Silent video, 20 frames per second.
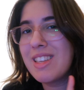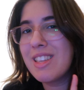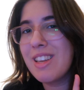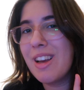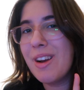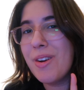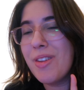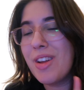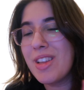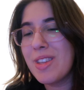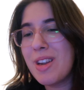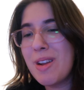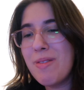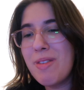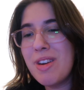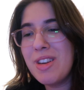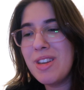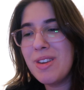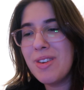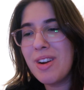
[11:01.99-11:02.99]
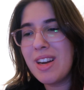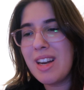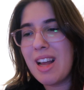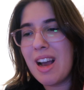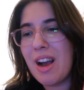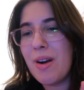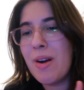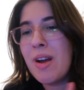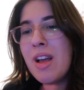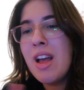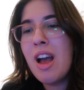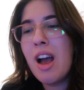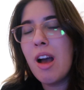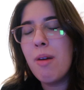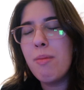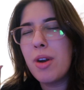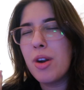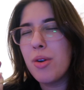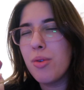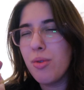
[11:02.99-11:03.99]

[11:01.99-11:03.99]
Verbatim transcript: So that's what I'm going to do right now. I'm going to